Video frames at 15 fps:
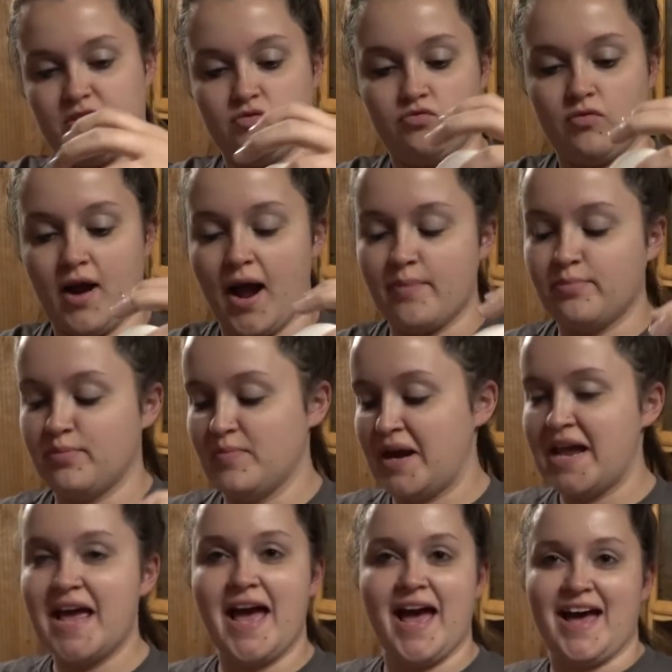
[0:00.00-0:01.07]
wrap
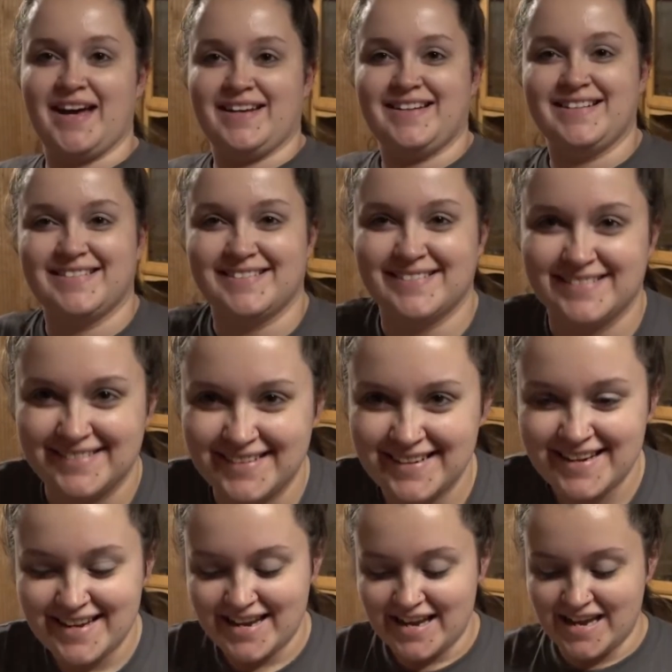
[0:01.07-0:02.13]
my head
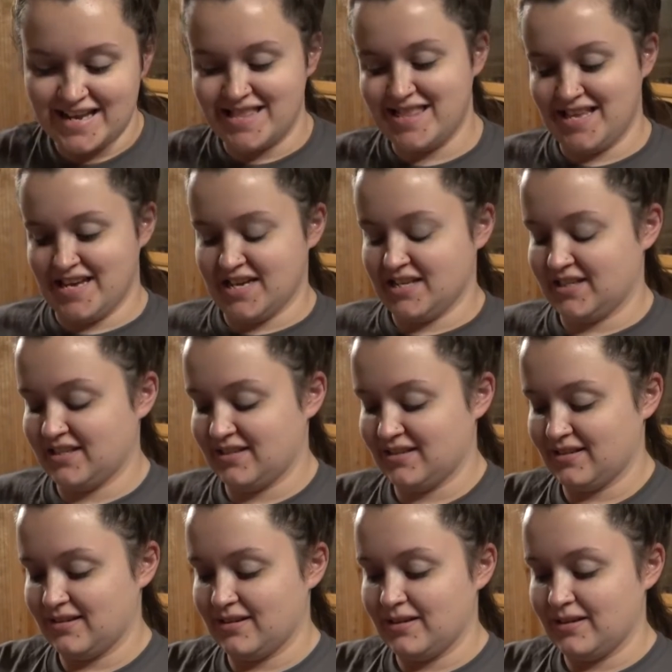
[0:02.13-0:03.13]
in this.